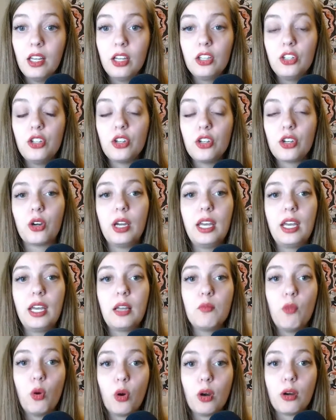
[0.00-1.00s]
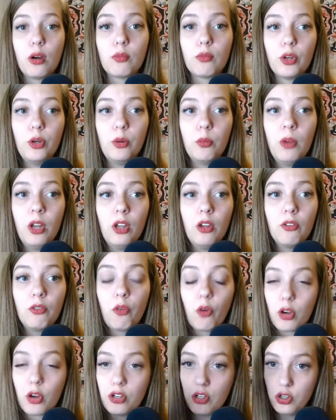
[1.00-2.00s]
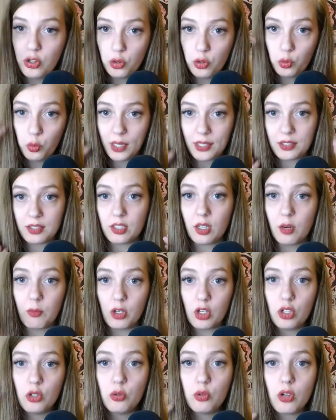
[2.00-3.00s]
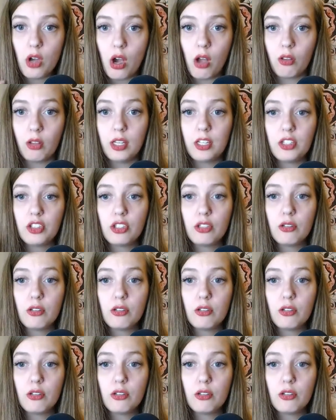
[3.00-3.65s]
You're creating more room for new wisdom, new knowledge,